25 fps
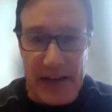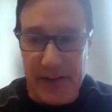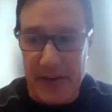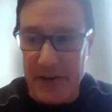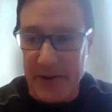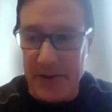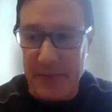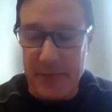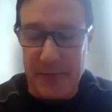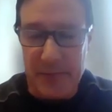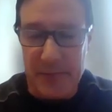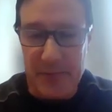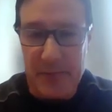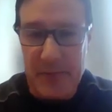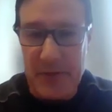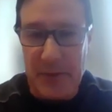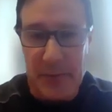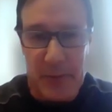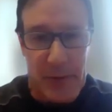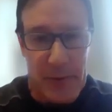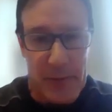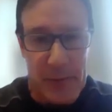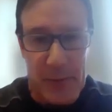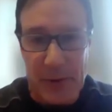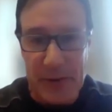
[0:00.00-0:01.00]
They're
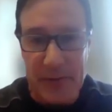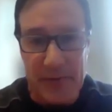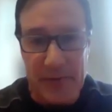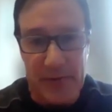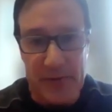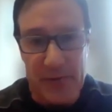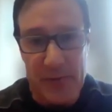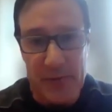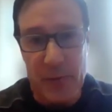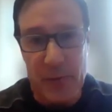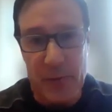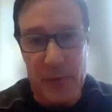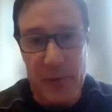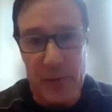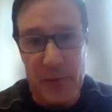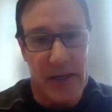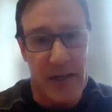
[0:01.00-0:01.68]
somebody we worked with for 20